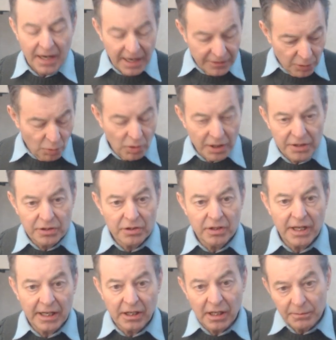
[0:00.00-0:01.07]
And the
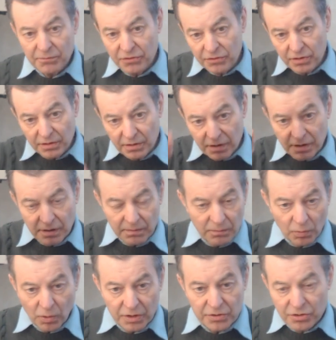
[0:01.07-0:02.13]
one that comes to the
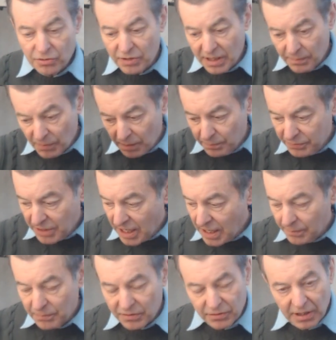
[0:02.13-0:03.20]
one stream up
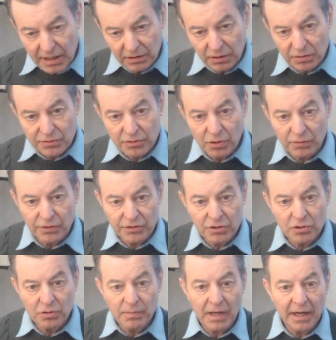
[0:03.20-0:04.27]
top, it's got a little silver
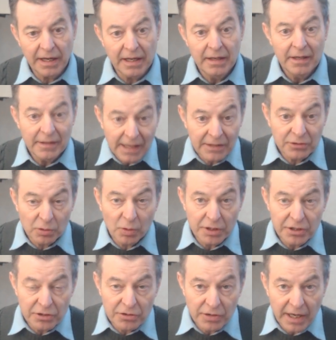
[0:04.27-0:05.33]
tube on it, that's the
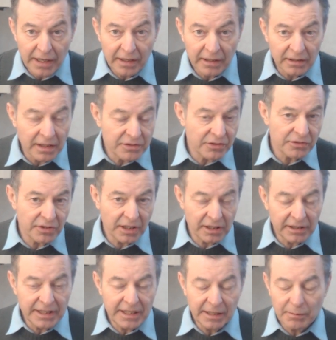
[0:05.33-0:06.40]
one you drink unless it's in
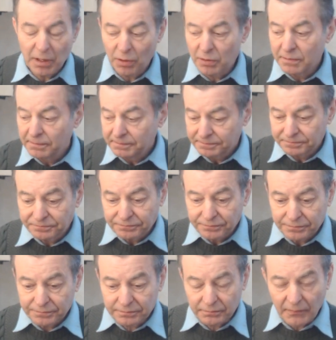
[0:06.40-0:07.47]
cleaning mode.
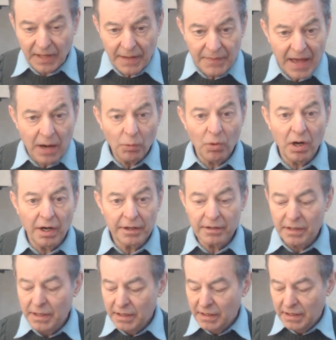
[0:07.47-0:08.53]
And that
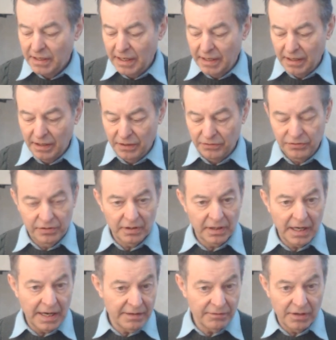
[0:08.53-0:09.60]
water is
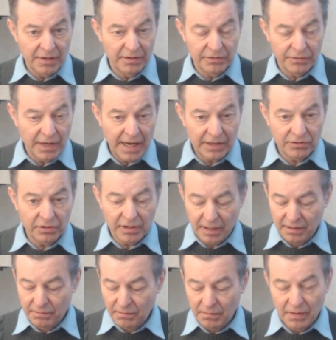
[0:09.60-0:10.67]

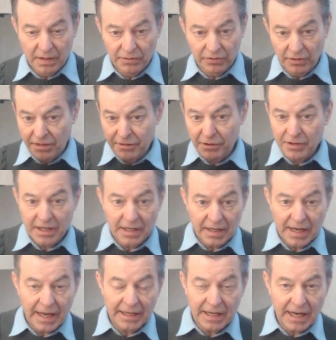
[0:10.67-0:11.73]
a third
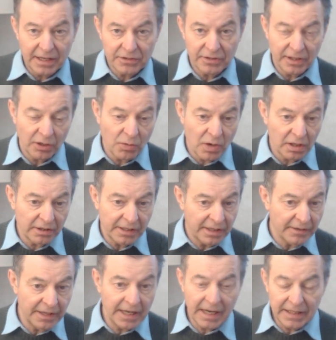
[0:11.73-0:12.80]
antioxidant
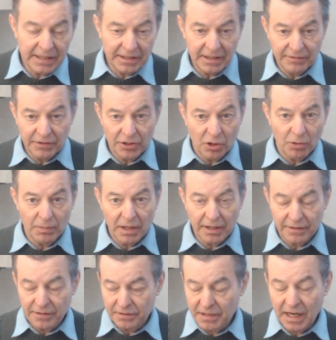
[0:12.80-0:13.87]
quality that I didn't even know
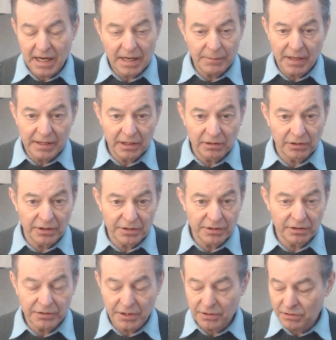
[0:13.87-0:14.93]
about at the time. I didn't learn
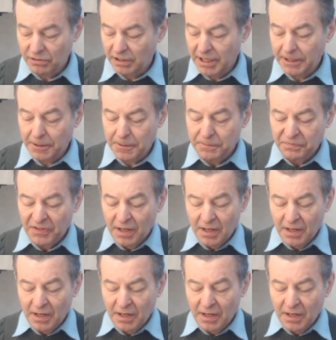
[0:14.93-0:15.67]
until years later.